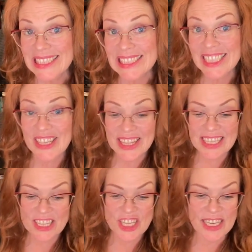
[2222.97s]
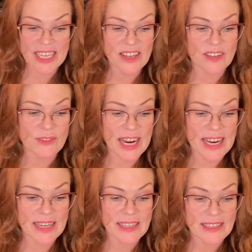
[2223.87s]
It's a good thing to check in on,
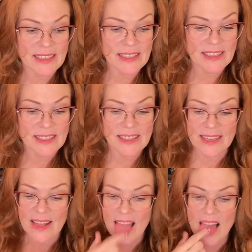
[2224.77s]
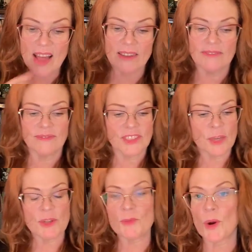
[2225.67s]
right? Oh,
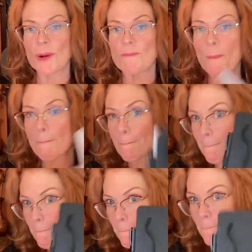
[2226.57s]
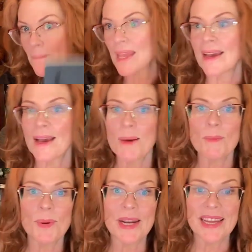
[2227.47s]
so much more.
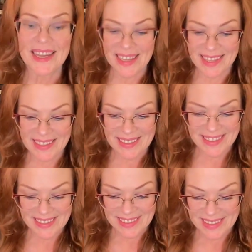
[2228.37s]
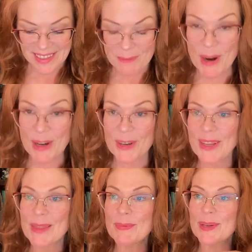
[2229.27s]
Putting a marker
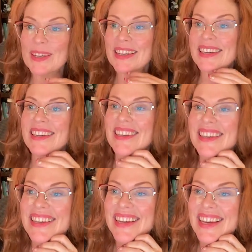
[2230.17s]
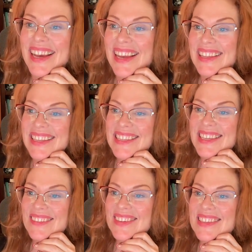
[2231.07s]
in the book, and let's
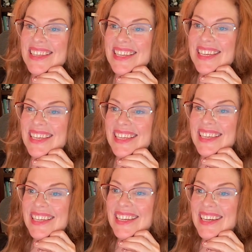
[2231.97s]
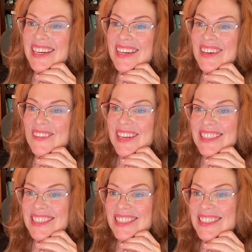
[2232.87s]
see if there's any
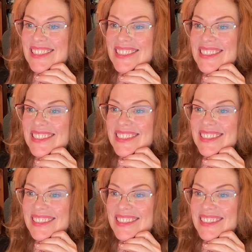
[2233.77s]
questions.